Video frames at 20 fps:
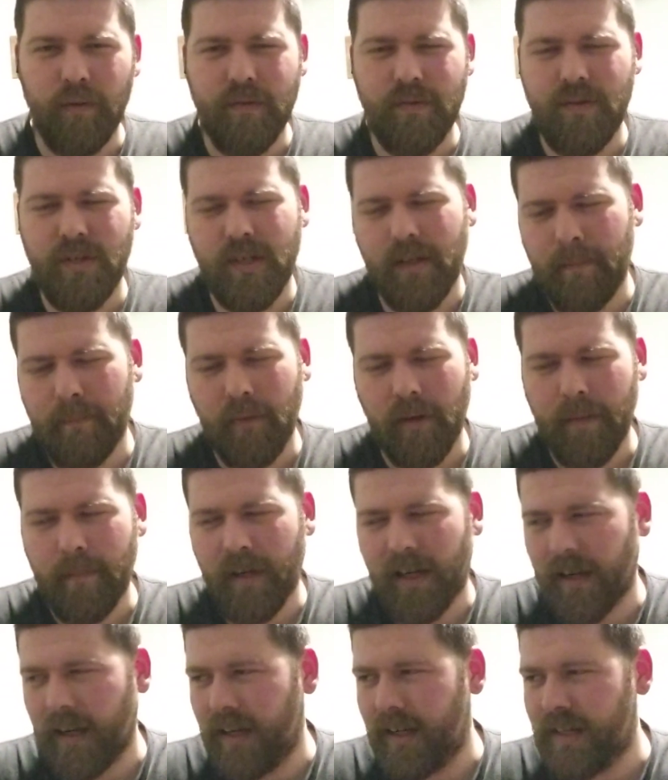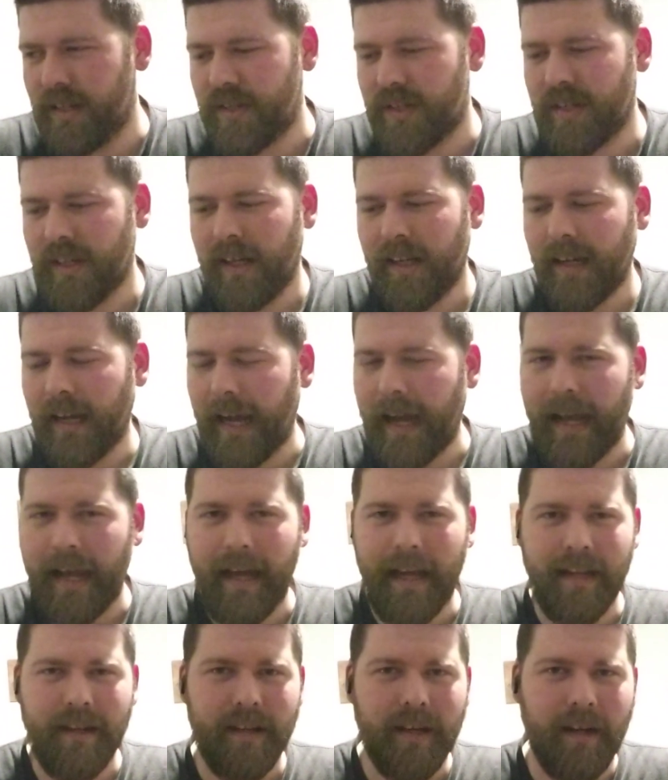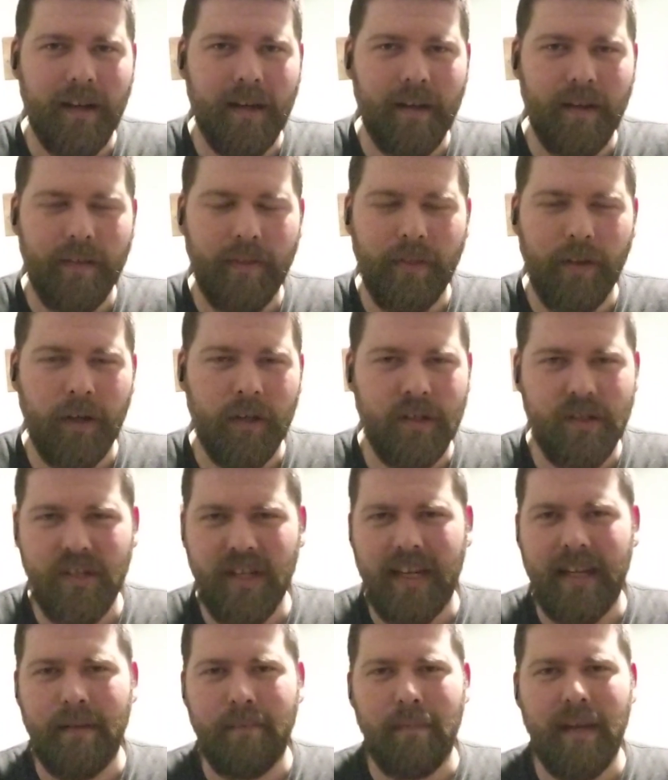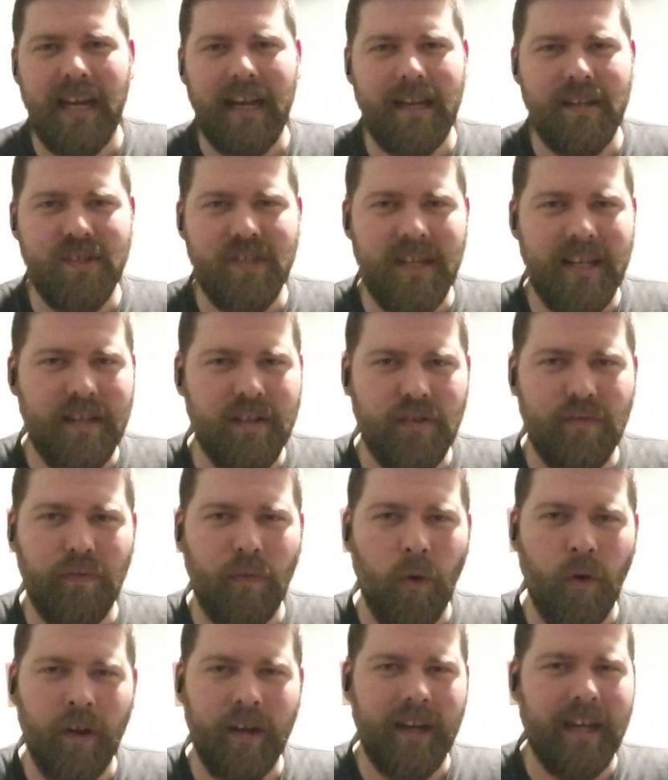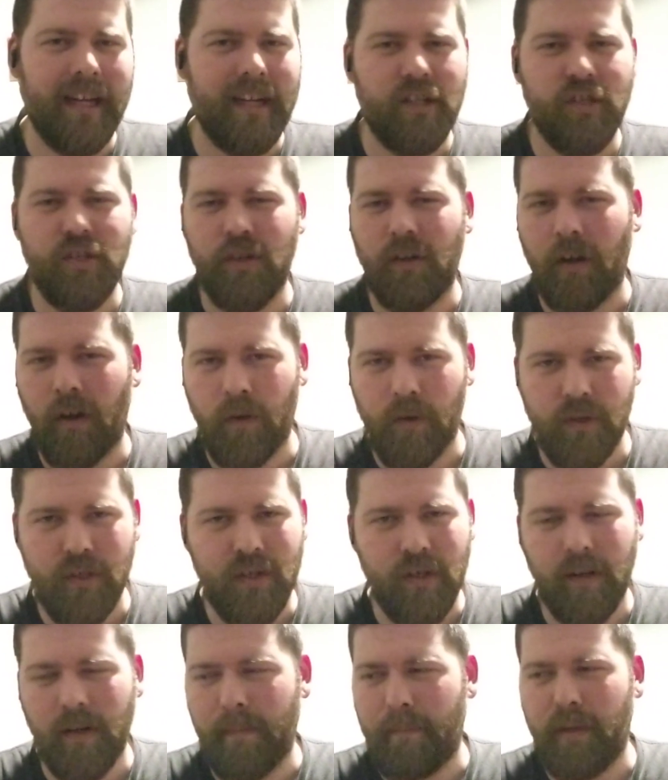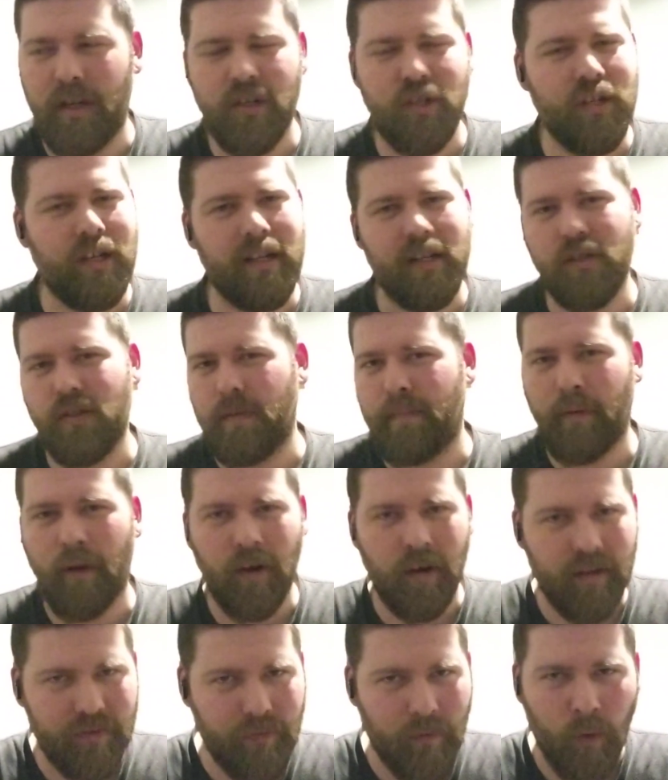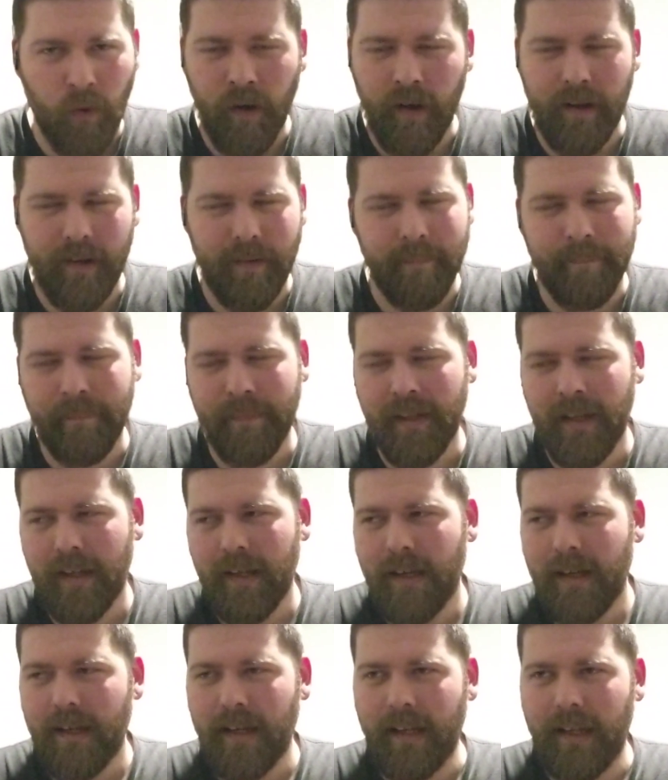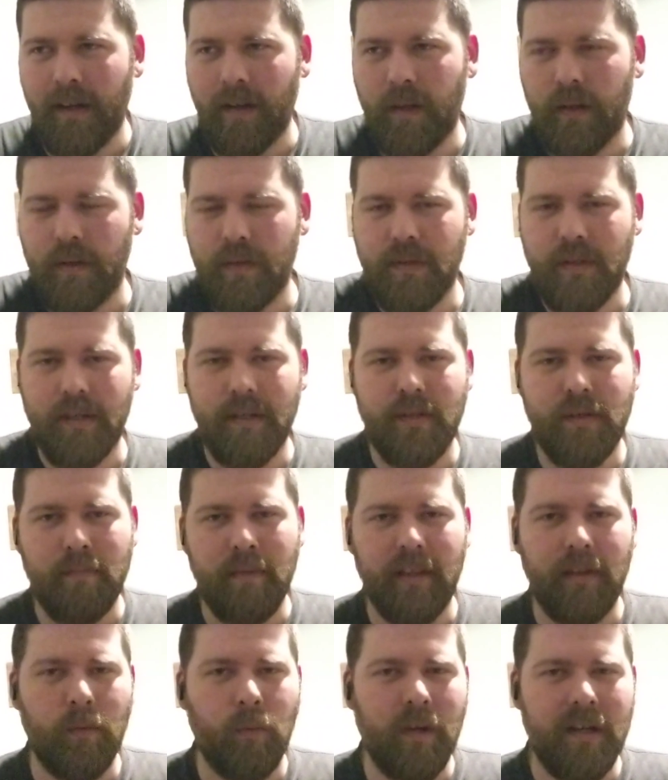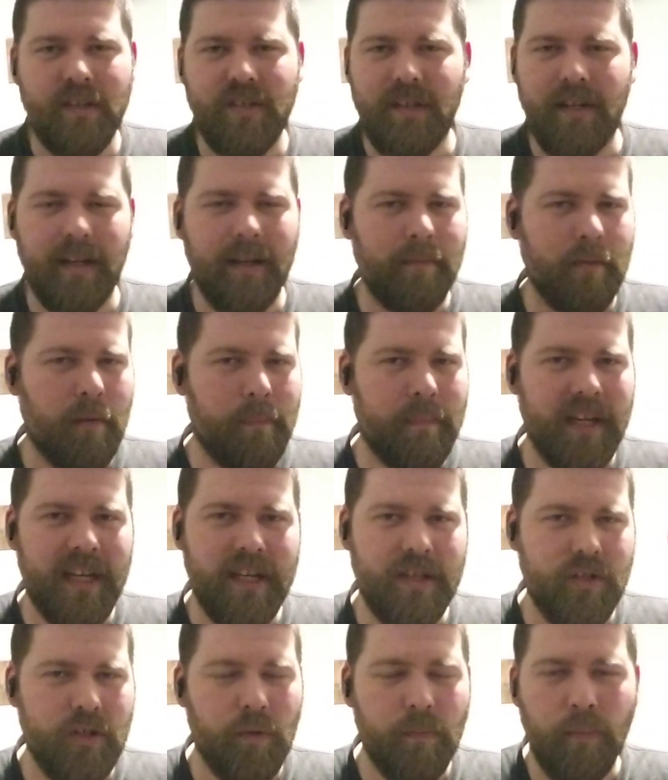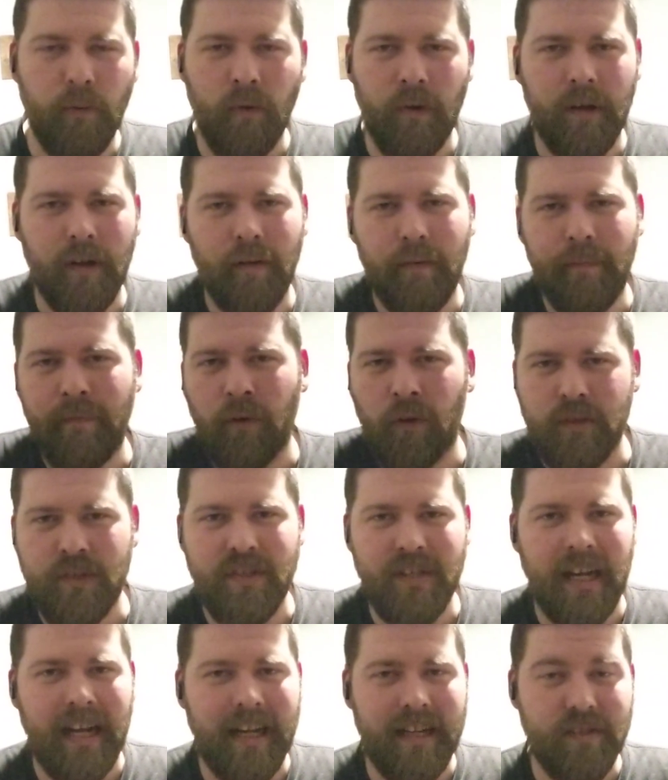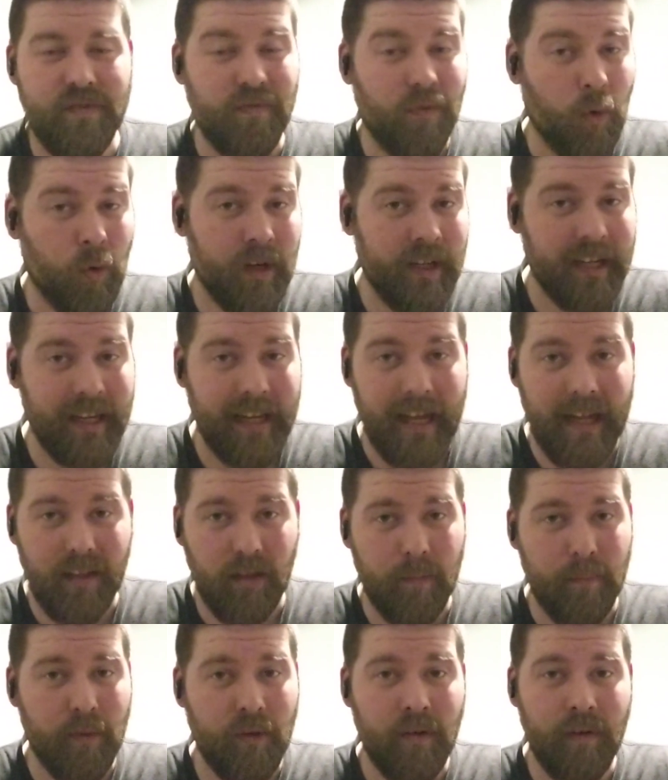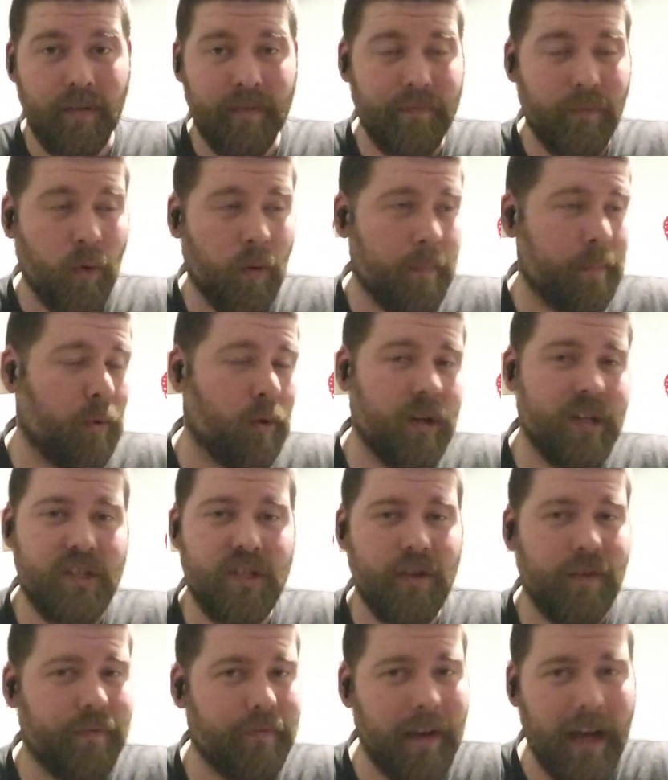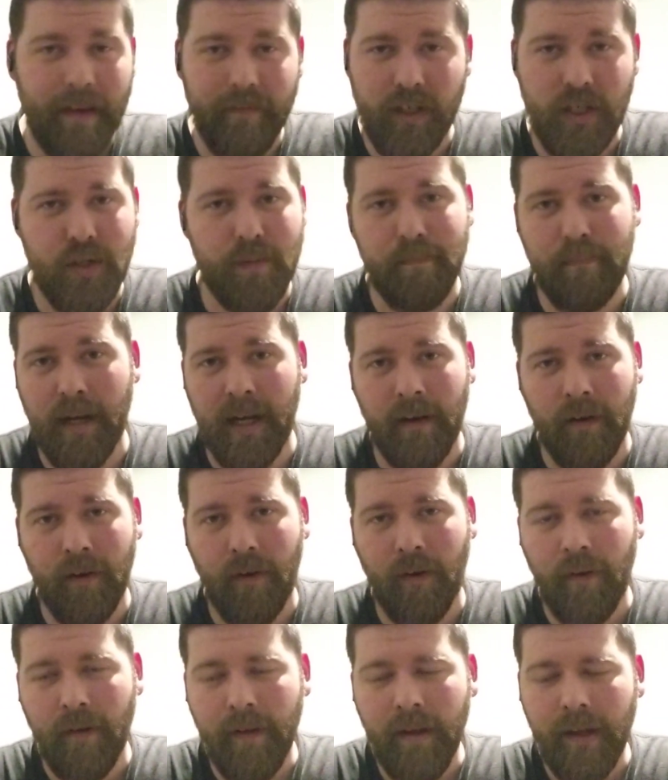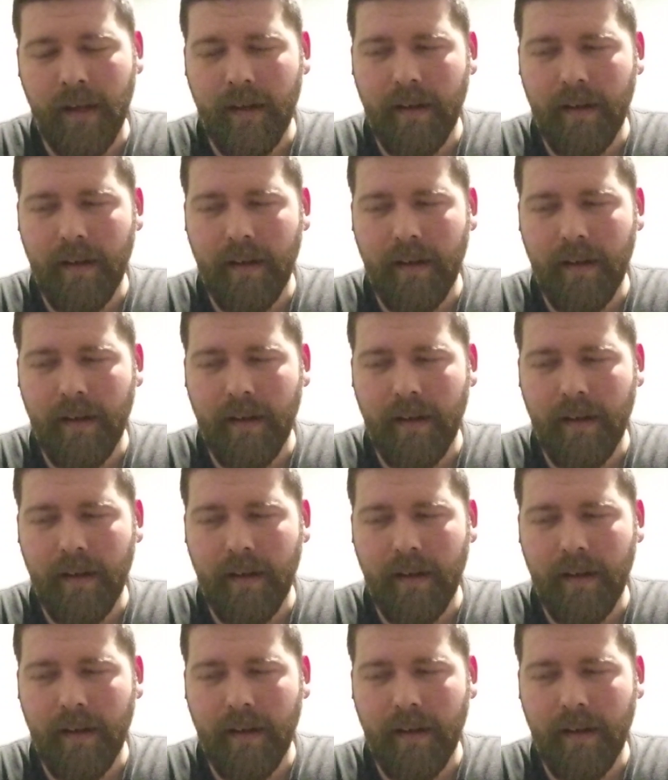simply because I had 13 magazines for it, an extra holster, and a bunch of extra parts for it. And, it was a Smith & Wesson M&P 2.0 full size 40 caliber 4.25 inch barrel.